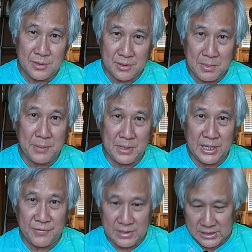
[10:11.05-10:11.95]
or maybe
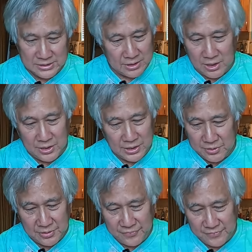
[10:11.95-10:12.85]
even just
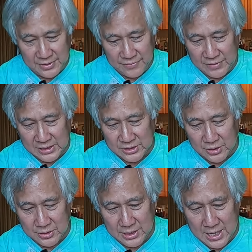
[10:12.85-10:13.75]
audio if that's
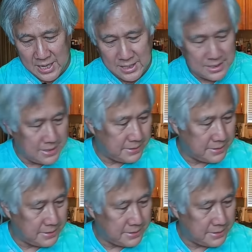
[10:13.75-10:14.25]
all you got.